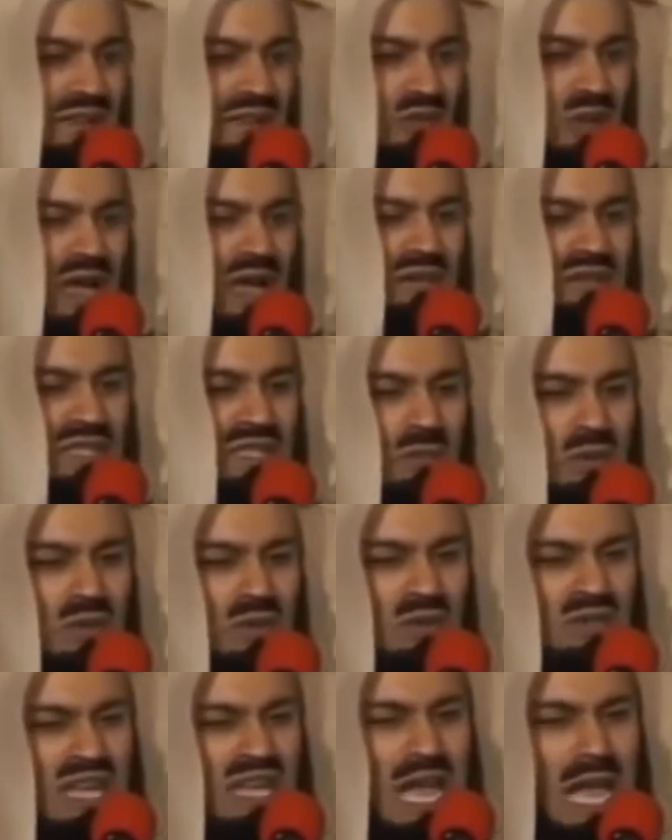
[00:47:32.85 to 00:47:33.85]
If you have
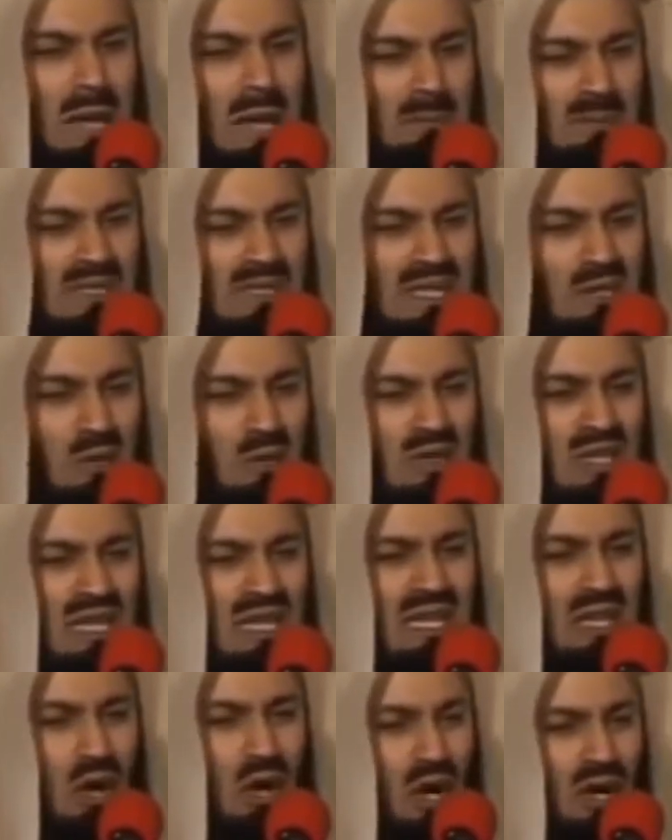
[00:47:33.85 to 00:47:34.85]
someone who's
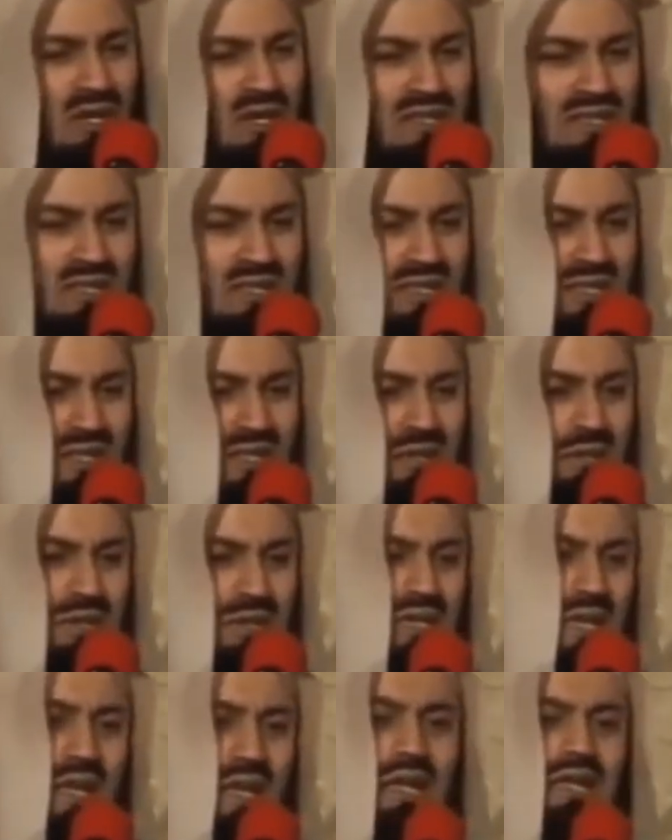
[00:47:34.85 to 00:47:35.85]
absolutely honest,
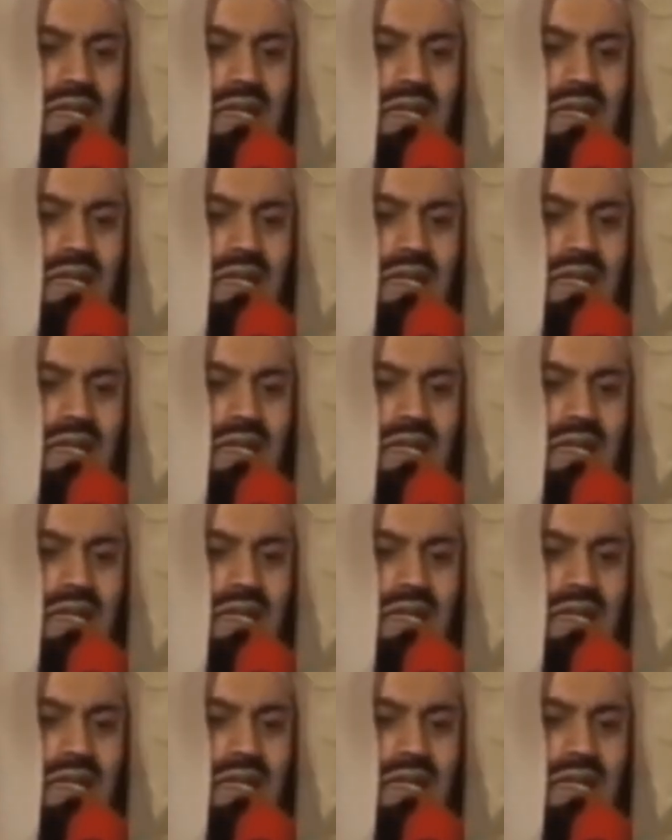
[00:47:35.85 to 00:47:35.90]
but